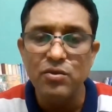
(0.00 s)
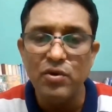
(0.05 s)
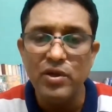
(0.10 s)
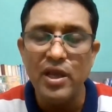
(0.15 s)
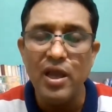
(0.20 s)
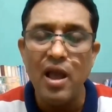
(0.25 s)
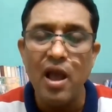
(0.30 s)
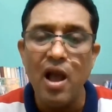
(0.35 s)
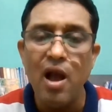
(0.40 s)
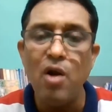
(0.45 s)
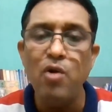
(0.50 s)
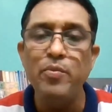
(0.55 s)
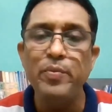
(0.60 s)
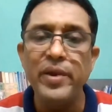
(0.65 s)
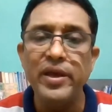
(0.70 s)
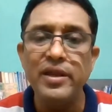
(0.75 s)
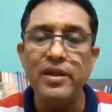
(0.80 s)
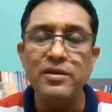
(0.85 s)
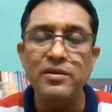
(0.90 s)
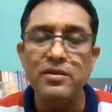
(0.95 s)
Okay, how
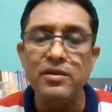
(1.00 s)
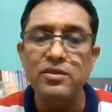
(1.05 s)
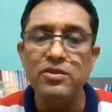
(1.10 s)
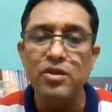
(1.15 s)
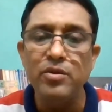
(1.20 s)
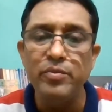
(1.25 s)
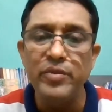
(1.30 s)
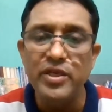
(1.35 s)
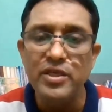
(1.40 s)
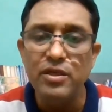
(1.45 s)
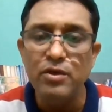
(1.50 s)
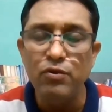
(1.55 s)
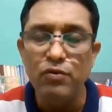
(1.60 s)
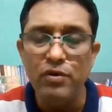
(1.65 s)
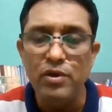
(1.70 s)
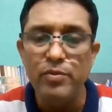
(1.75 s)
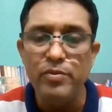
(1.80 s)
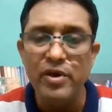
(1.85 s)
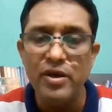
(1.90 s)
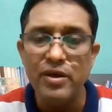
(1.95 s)
parent teacher meeting
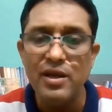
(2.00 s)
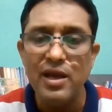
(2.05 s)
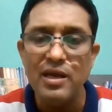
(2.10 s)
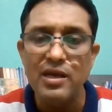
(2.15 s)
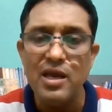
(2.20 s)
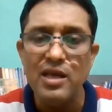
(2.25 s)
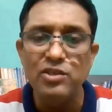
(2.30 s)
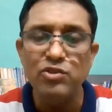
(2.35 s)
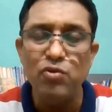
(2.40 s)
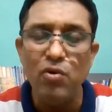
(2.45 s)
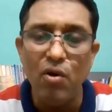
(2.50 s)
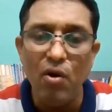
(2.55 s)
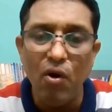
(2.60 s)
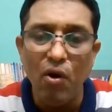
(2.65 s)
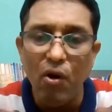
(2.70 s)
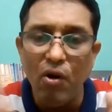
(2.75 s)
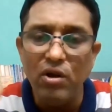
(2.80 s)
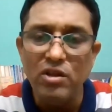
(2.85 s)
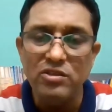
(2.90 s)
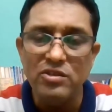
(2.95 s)
will be organized. So
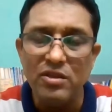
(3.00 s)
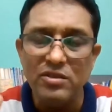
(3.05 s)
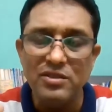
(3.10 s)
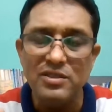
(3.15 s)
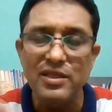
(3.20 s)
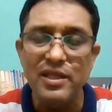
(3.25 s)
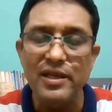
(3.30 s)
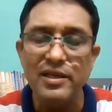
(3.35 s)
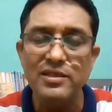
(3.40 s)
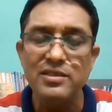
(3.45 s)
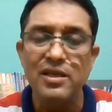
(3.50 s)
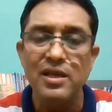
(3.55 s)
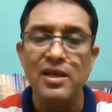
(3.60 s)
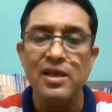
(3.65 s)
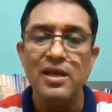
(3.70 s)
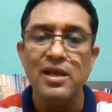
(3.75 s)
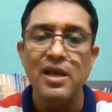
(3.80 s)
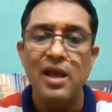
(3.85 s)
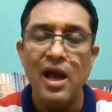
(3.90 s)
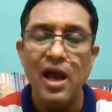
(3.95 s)
all such things
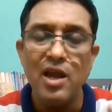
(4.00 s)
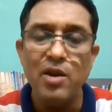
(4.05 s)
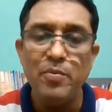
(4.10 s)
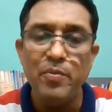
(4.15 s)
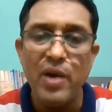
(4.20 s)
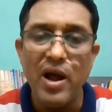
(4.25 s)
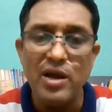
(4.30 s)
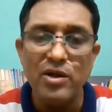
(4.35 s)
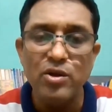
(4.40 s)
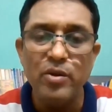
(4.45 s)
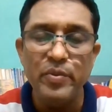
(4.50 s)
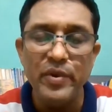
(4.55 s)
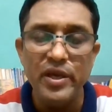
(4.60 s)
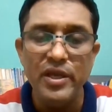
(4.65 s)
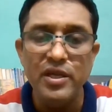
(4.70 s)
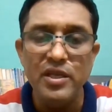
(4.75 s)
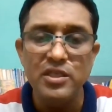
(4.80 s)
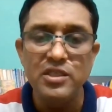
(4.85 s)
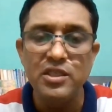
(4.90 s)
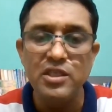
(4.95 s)
are part of
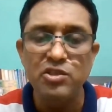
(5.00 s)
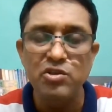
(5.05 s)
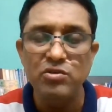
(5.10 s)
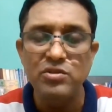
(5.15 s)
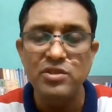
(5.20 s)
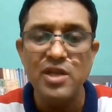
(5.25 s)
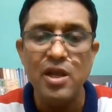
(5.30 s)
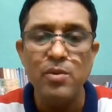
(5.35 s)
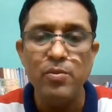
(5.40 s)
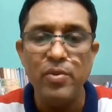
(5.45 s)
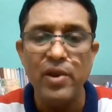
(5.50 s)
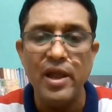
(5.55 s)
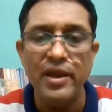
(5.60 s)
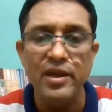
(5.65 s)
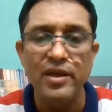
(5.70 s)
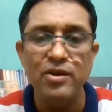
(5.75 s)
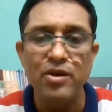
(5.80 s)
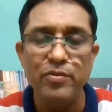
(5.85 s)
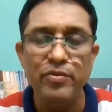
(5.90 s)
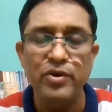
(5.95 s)
institutional
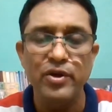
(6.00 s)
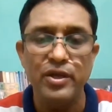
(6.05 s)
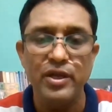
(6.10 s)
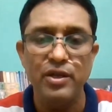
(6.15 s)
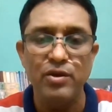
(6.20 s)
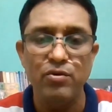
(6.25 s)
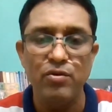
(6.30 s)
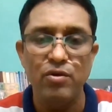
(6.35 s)
planning of curriculum.